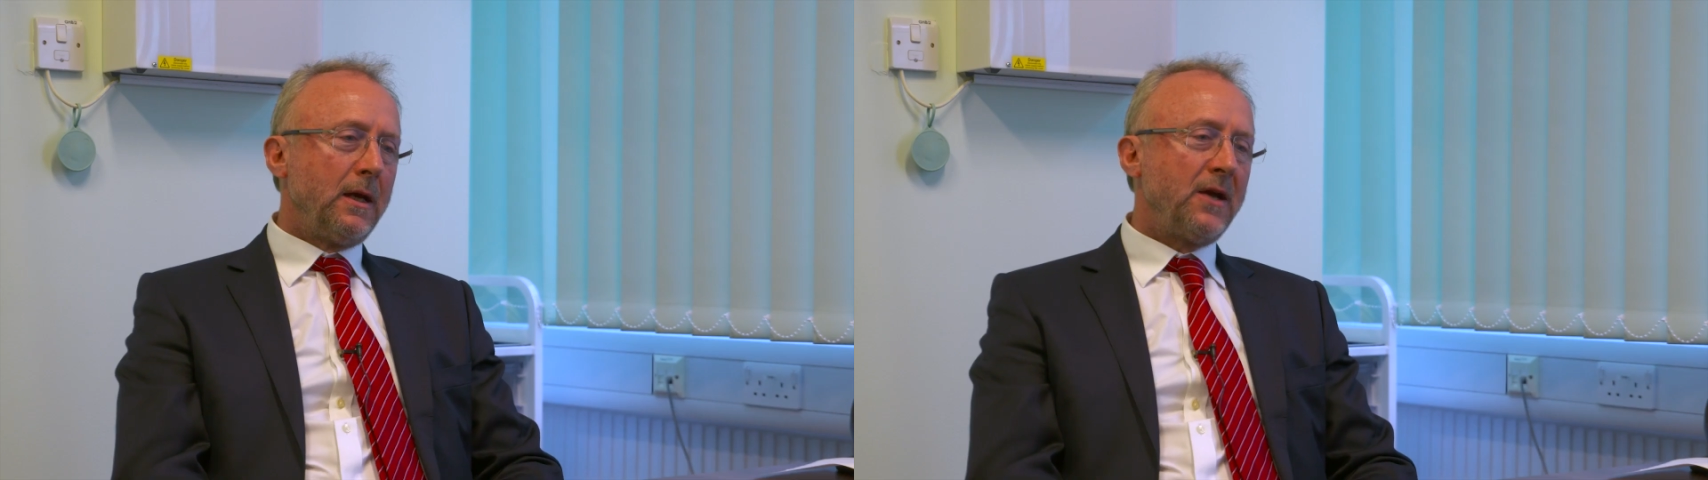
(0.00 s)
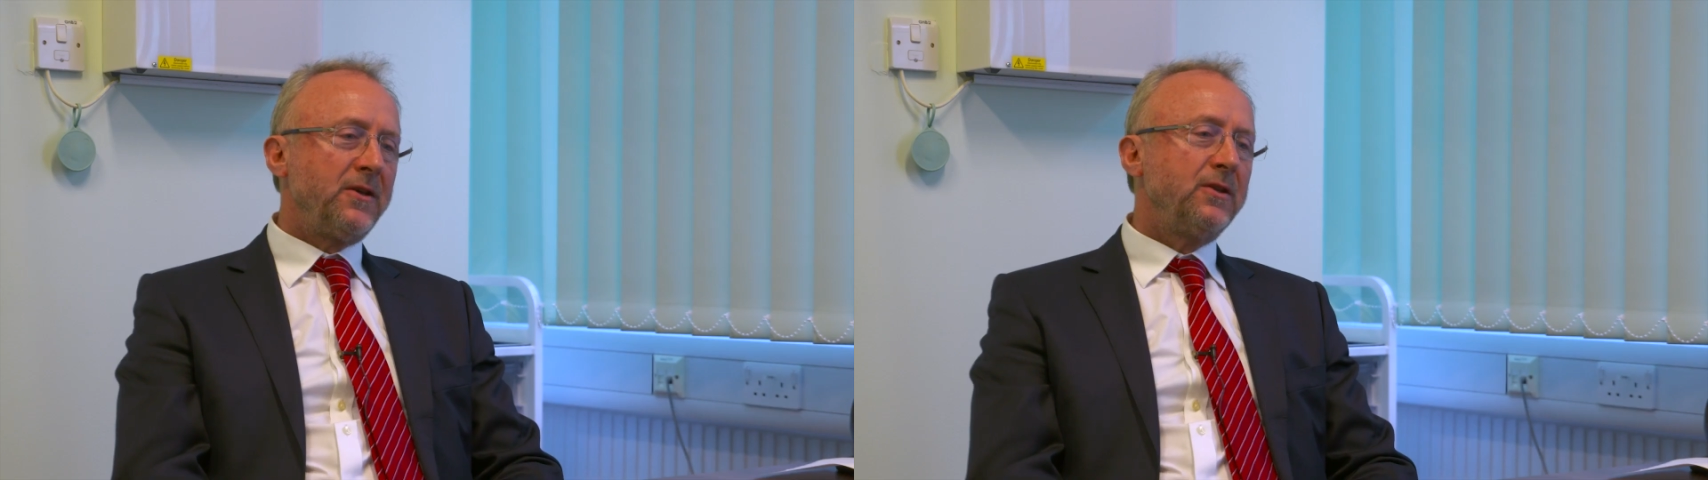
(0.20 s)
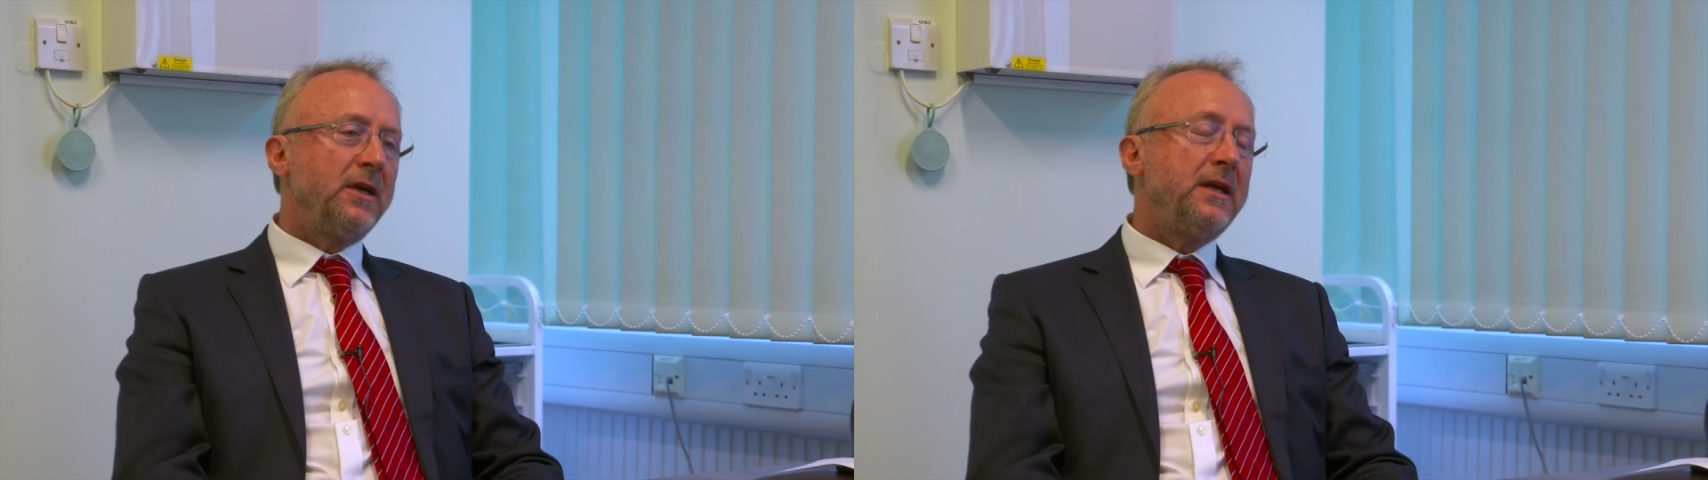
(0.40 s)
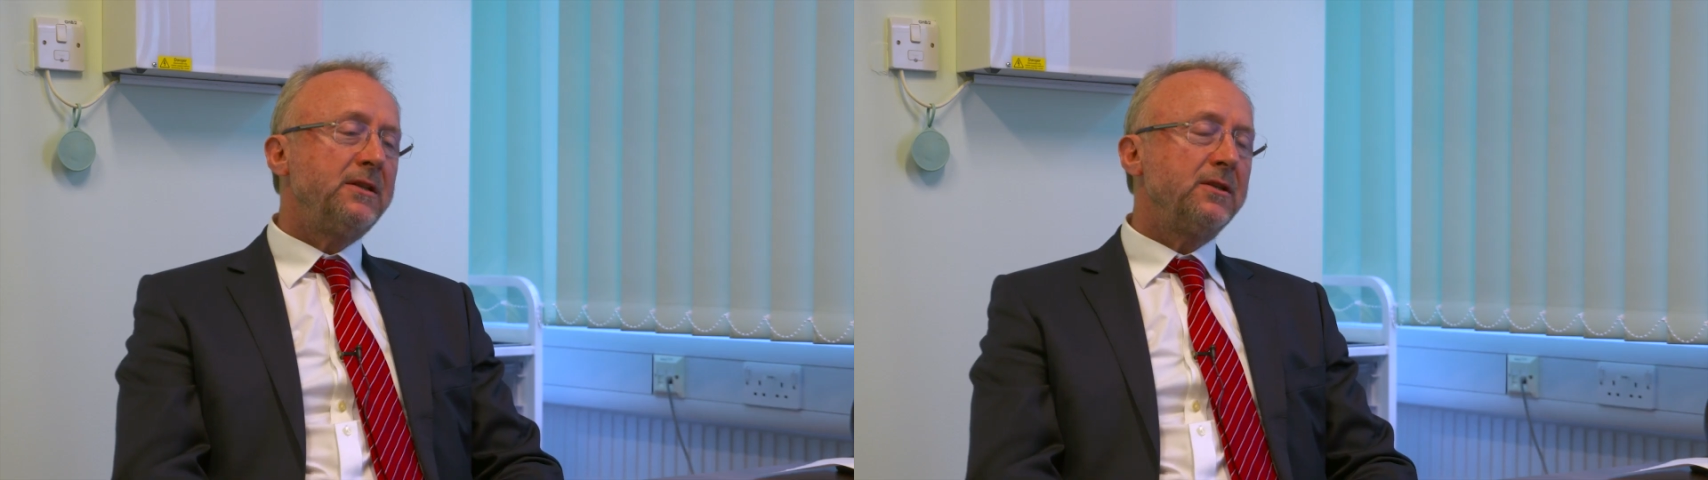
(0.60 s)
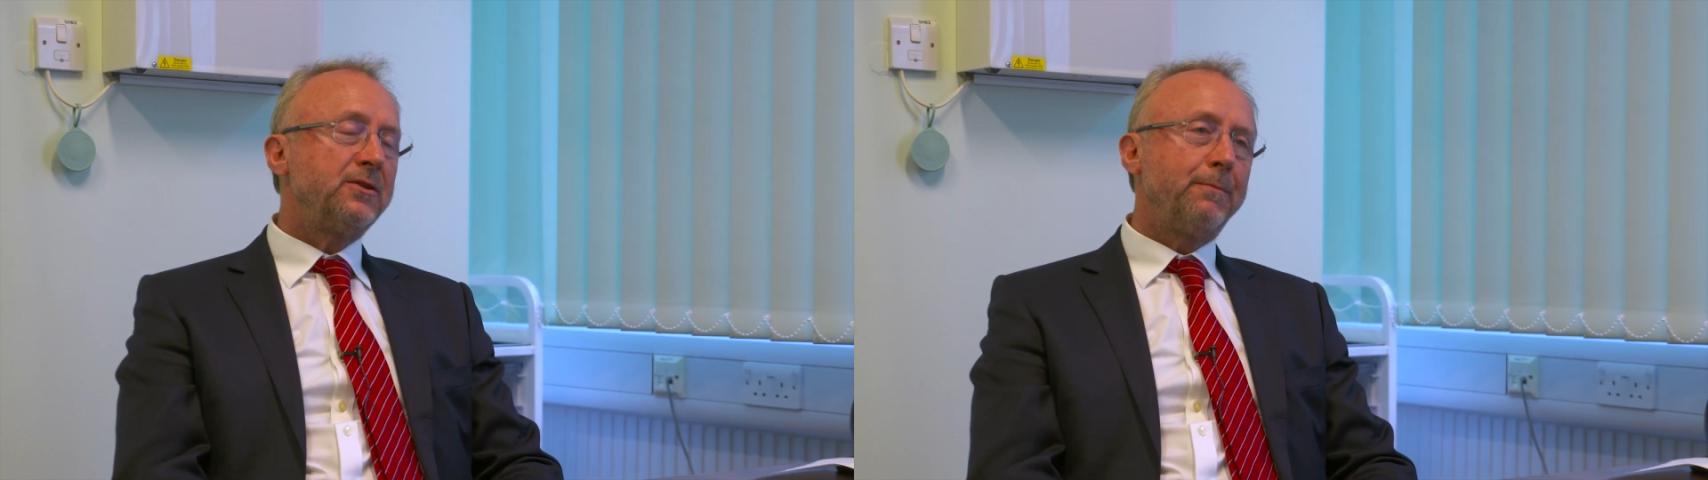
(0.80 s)
I think the
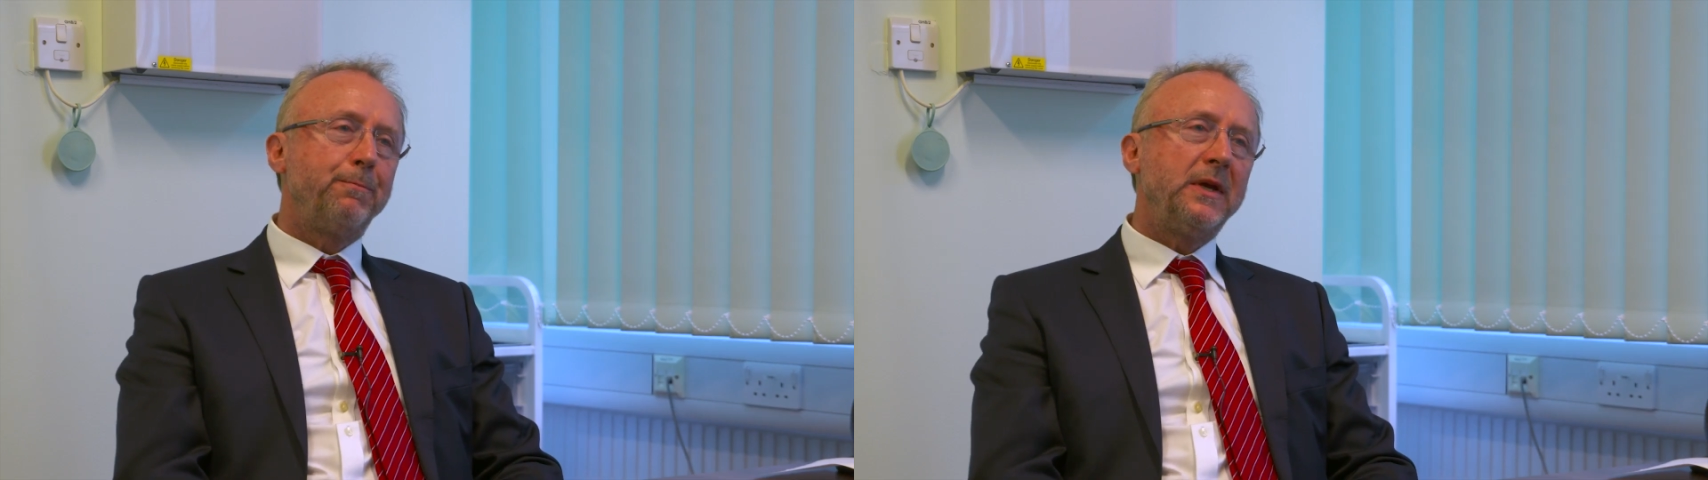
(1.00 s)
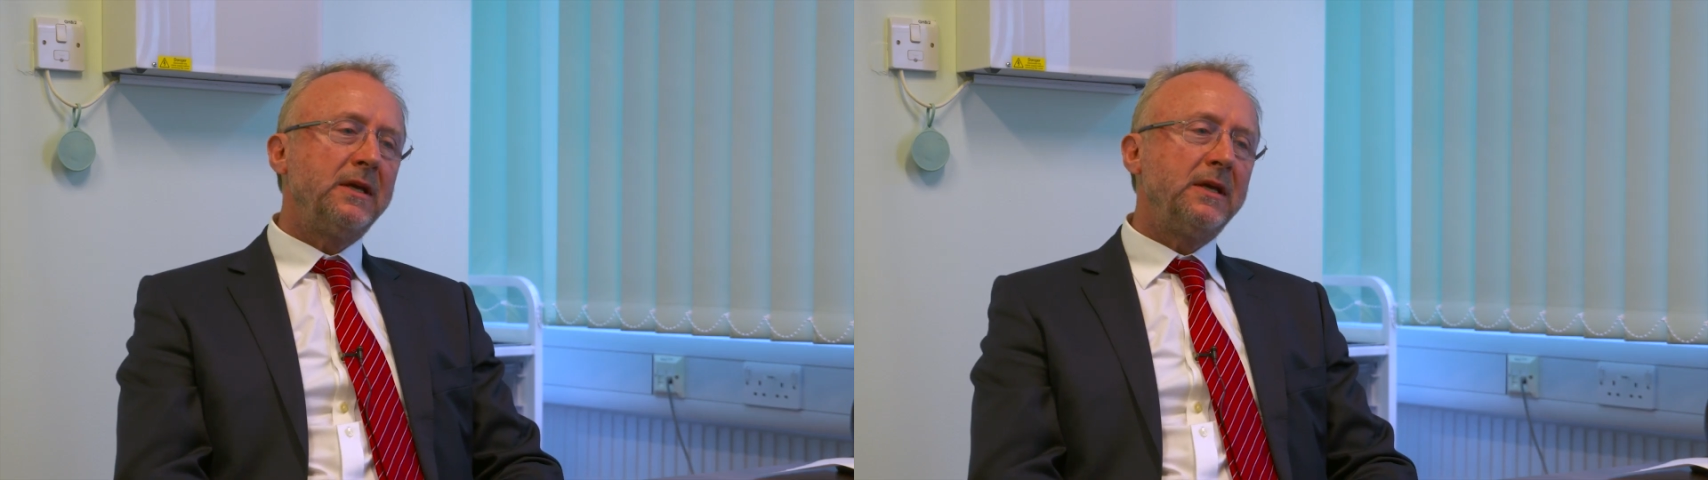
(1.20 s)
heated tip